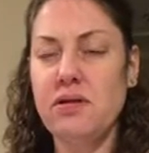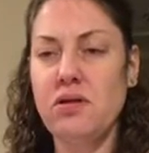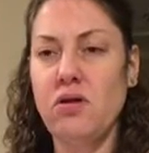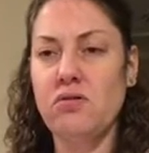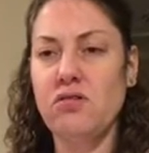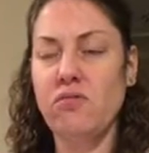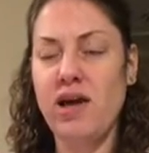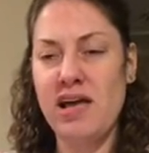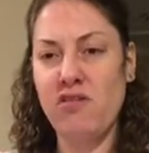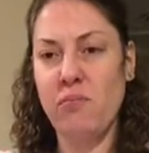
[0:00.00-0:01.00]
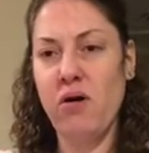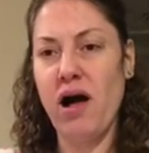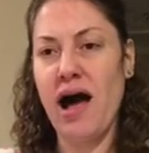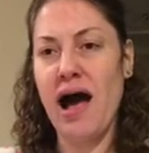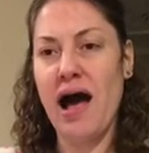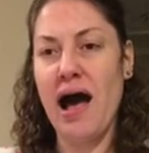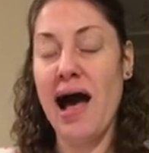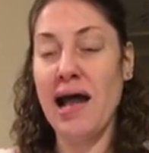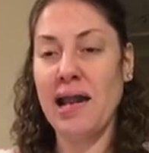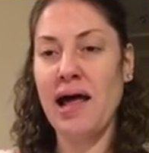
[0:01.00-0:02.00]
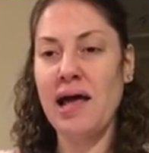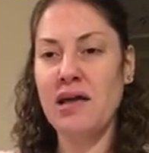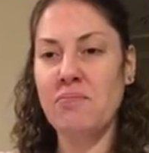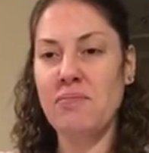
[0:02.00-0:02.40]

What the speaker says: lots of ways, but I like